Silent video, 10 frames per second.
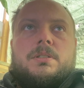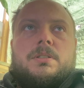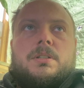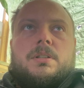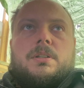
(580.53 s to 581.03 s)

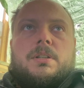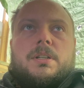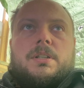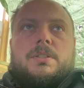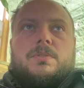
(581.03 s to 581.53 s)
get
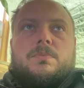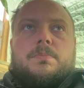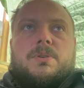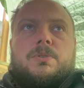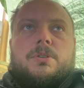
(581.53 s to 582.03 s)
these all
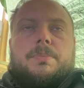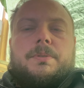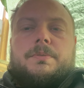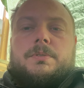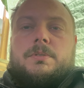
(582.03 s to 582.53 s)
milled up.
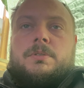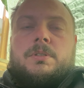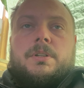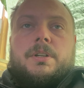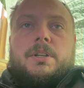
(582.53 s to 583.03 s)

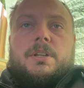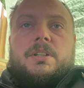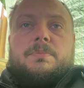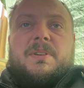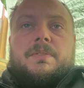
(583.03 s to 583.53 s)

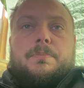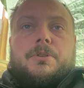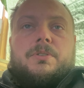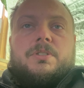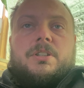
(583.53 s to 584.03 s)
It's a bit of a
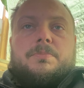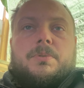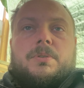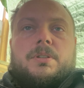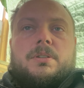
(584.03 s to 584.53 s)
process,
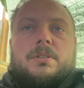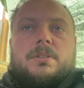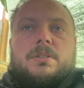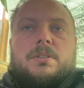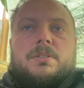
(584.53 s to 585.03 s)
but
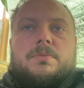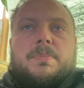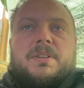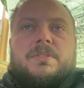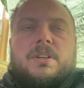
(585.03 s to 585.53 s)
it's the
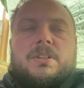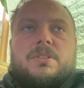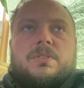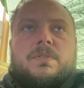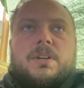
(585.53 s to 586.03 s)
best I can
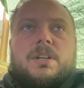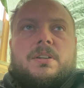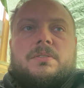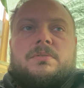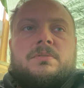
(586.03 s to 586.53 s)
do right now.
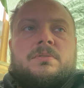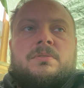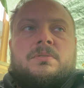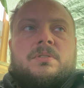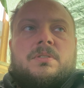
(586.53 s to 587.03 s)

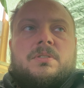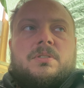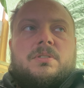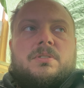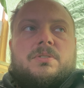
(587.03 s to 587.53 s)

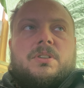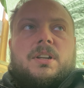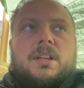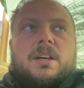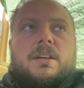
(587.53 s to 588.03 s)
It's not a
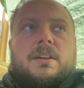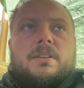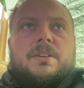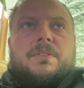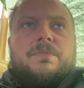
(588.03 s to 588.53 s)
lot.
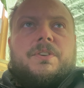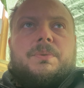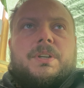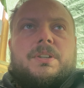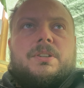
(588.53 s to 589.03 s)
I don't think
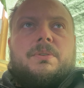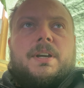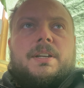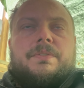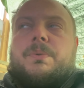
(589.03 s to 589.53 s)
we can do it
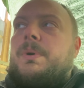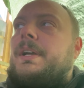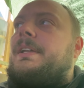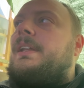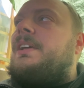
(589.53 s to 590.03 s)
any other
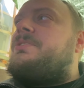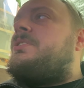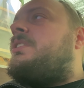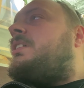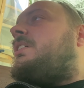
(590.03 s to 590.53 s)
way, unless,
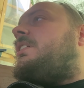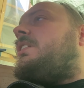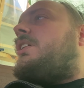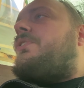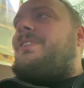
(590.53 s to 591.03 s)

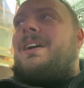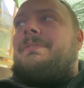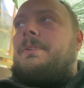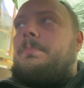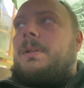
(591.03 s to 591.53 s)
because
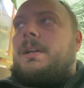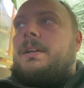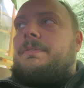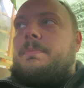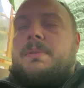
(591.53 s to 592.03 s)
every
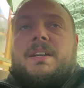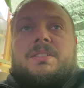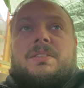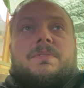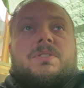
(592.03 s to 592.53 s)
plank's
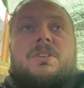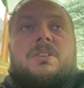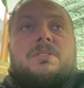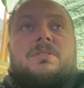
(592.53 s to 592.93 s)
different size,